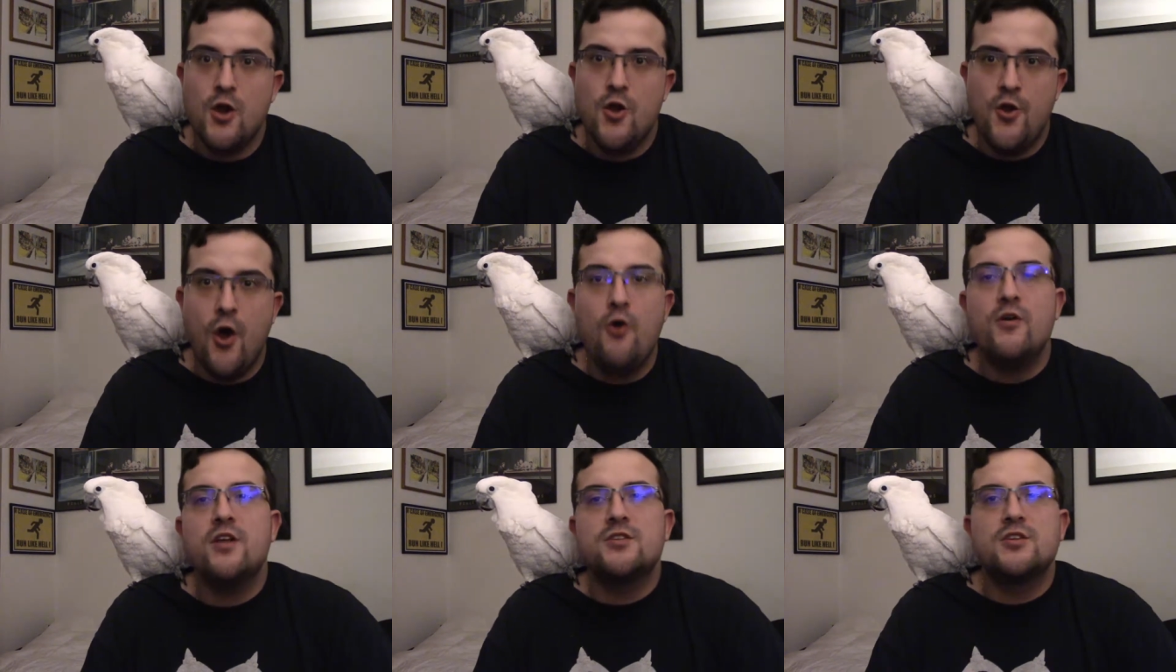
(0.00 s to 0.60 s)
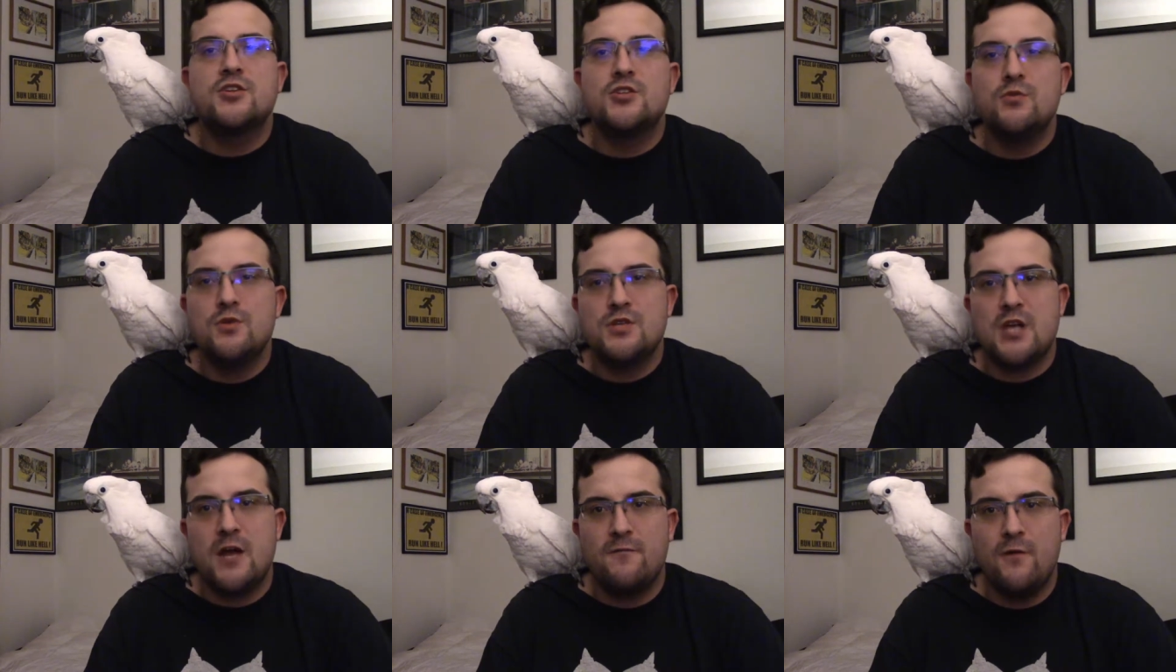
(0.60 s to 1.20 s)
known as the
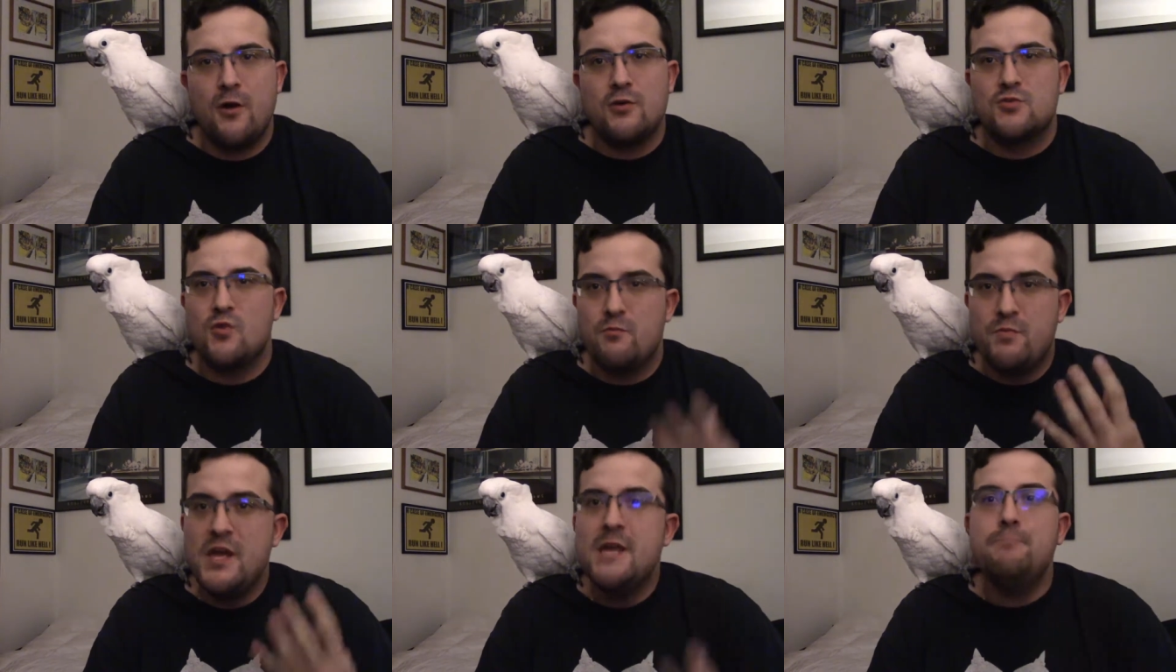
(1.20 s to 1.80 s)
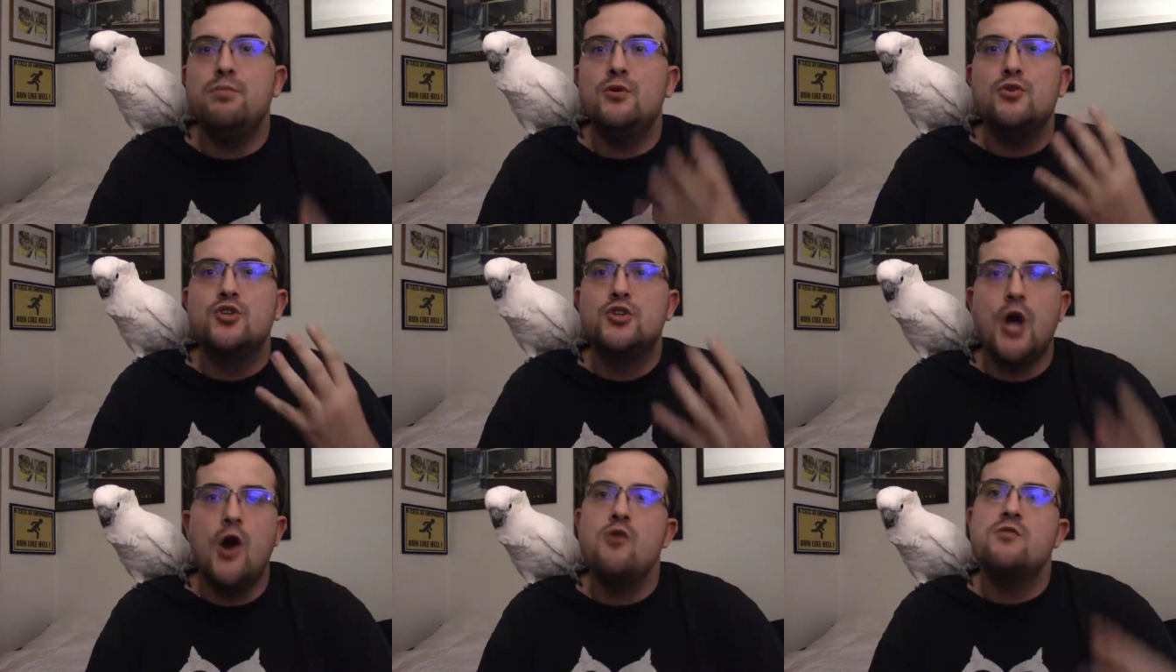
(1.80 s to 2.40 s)
suicide forest where people
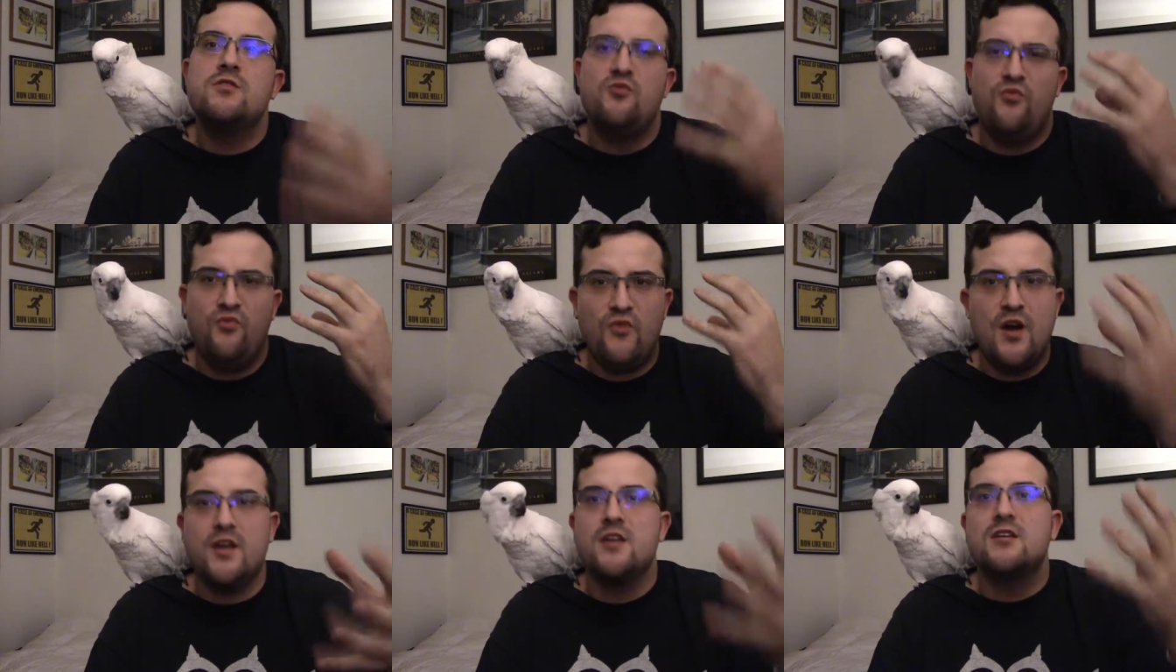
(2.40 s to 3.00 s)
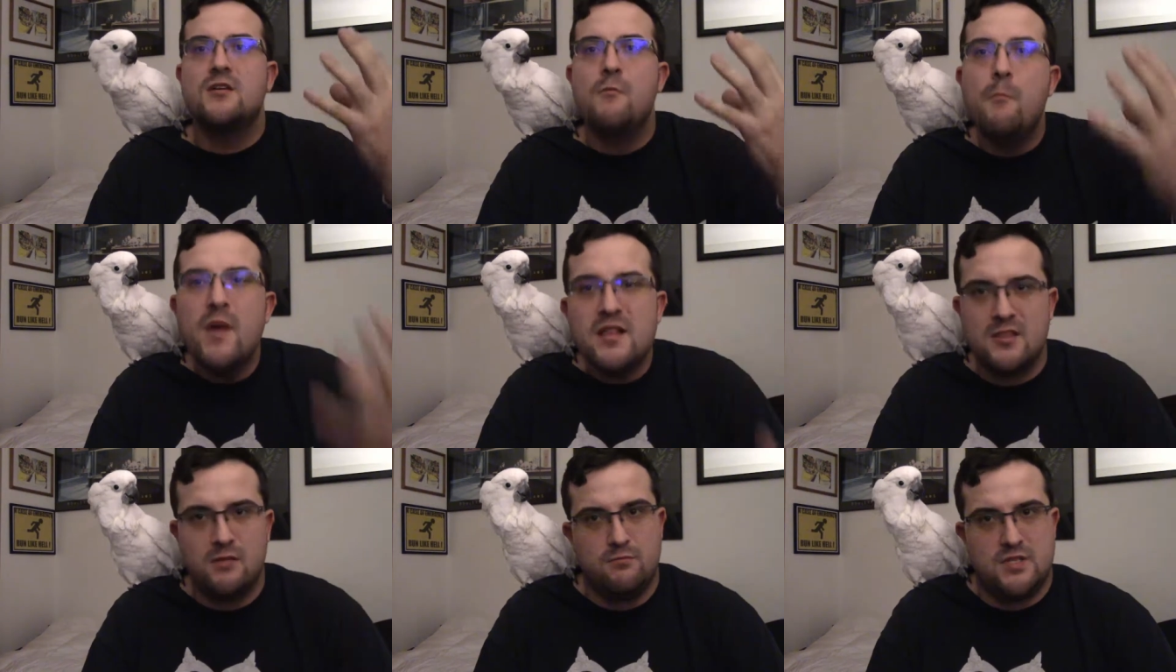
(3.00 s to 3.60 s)
go to fucking
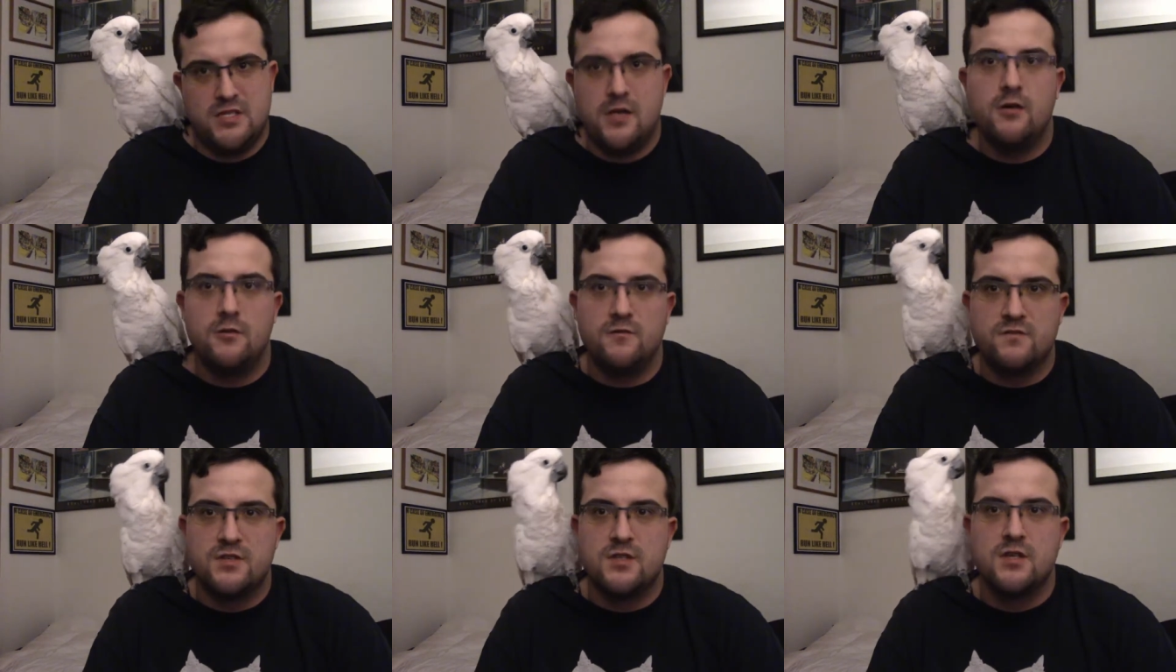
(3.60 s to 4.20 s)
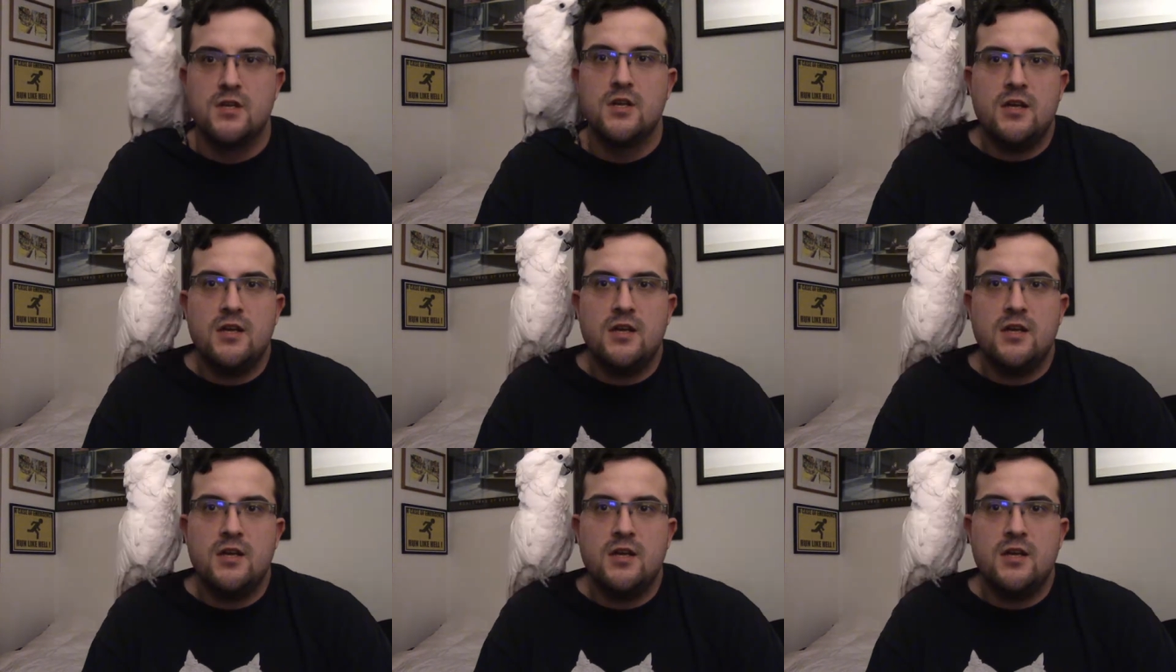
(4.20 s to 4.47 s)
commit themselves.